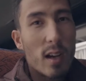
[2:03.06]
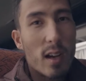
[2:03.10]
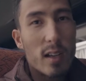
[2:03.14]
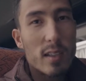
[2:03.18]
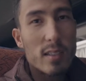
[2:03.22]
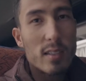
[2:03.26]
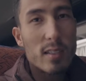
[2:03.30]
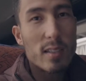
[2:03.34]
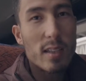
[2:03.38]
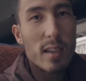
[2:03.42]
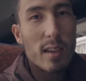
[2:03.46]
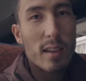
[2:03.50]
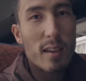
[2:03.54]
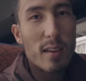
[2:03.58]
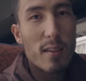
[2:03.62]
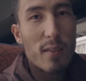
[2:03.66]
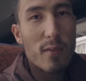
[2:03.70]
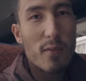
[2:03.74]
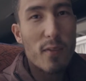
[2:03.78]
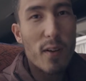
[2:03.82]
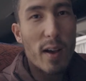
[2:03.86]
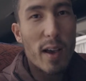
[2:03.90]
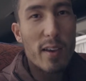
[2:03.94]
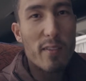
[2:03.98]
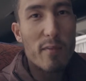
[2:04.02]
costs like
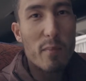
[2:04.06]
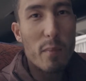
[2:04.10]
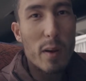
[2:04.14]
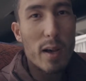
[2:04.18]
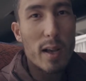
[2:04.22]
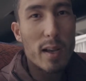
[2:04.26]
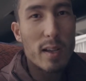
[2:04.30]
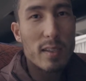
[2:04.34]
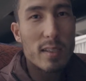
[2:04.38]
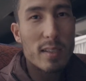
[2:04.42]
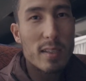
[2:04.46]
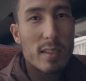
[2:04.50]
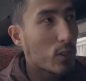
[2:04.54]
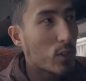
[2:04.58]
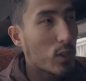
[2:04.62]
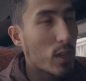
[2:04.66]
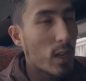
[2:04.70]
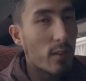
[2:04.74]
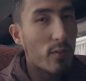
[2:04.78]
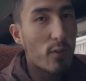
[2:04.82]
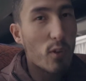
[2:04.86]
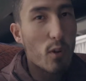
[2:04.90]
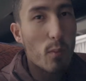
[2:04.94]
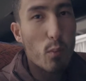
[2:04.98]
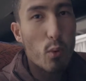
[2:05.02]
five bucks to
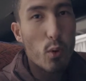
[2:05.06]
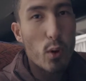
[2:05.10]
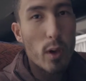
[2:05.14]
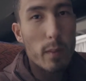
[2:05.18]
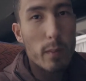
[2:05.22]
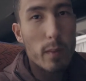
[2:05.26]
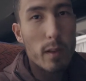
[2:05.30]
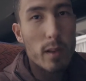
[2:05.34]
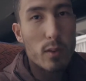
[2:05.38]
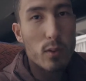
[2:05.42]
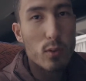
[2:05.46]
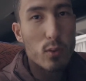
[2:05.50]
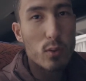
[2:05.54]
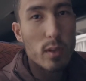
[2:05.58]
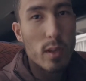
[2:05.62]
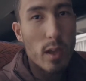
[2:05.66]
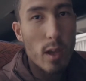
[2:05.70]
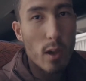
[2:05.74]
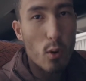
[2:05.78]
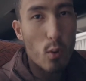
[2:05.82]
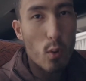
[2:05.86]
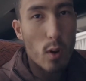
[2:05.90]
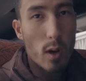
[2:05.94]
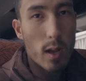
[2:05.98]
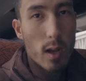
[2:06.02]
get from Puebla to
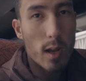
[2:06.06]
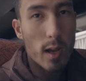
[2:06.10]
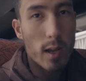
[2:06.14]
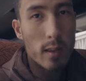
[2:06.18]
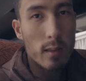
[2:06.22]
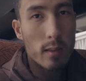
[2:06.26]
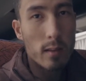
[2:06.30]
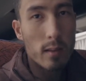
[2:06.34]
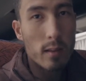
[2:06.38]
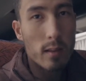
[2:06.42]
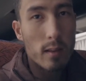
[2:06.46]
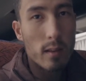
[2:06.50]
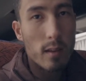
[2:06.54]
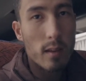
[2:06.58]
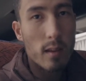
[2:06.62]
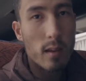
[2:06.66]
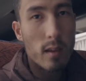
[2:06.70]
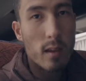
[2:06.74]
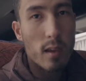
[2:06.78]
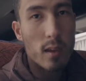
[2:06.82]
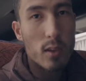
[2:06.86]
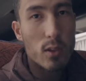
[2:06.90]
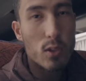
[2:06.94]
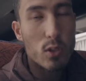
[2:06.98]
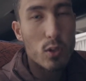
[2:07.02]
Tehuacan
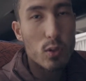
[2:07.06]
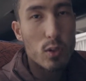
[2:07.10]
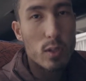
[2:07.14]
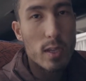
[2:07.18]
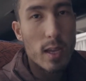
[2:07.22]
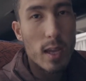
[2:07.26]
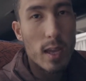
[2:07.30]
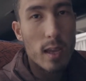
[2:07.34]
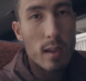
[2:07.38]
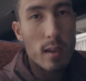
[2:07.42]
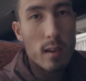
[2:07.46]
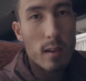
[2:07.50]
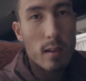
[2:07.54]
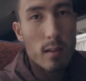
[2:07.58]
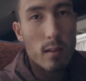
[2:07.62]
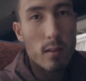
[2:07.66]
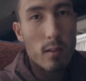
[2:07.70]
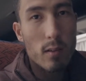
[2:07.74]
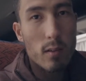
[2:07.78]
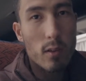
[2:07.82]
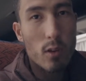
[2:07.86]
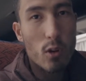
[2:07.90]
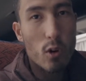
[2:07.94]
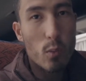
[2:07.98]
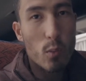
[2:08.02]
it should take
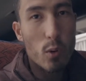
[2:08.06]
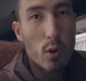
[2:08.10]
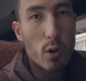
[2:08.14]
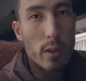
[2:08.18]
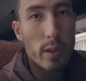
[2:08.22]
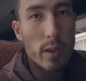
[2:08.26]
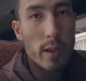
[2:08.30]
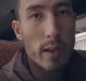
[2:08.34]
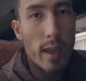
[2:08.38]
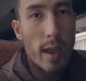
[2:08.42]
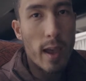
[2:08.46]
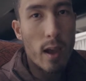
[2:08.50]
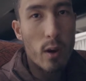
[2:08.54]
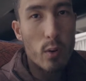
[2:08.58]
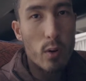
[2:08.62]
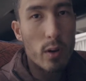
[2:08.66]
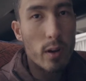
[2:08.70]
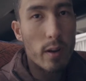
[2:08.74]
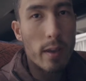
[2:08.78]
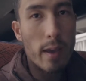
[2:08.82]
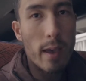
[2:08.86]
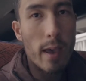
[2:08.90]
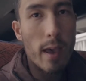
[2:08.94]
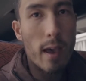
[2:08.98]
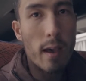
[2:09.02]
no more than an hour
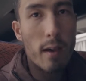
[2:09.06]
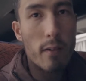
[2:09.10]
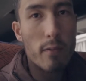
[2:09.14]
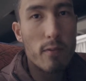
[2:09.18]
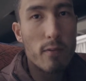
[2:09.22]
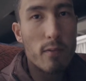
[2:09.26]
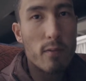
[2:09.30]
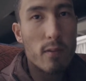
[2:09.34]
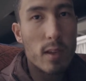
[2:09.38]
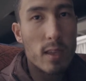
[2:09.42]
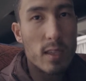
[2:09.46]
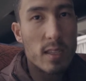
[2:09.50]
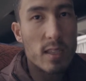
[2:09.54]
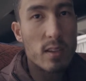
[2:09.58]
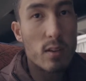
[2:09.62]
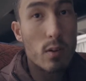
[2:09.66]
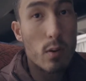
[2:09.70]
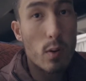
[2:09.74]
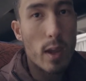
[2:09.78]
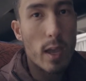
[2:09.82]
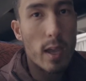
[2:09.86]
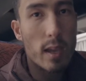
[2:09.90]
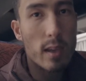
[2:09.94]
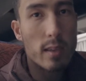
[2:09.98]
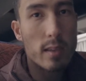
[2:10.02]
and a half. It's
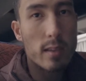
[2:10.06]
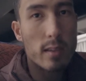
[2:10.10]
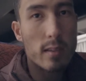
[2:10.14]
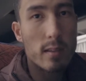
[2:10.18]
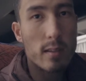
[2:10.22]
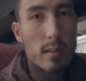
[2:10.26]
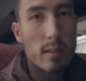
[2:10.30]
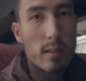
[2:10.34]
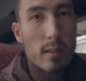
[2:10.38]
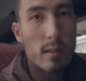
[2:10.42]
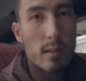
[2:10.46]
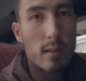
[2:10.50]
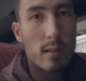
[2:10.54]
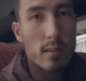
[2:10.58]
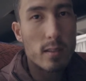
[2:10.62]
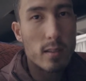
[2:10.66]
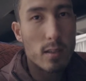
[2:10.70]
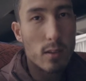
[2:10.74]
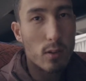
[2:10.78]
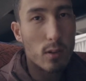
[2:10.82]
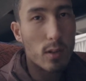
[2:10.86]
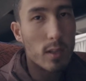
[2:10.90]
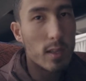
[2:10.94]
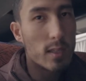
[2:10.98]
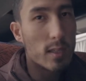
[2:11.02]
direct. So
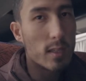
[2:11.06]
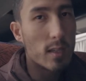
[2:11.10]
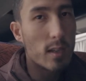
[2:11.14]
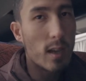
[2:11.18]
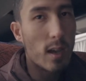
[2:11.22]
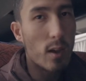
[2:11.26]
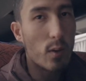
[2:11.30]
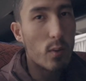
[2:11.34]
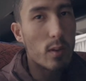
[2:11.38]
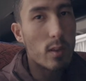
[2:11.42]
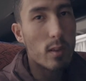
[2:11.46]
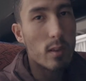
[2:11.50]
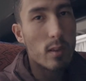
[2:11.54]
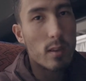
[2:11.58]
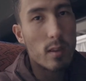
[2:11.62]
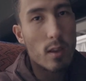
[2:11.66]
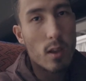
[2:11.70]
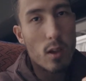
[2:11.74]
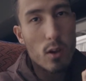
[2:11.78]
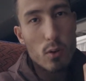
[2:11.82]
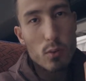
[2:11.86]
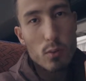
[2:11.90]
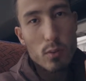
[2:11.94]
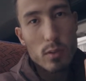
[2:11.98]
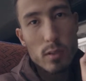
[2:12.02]
let's see how it
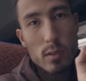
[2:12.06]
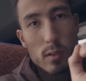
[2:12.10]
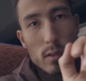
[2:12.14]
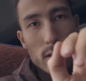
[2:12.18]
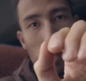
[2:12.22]
goes.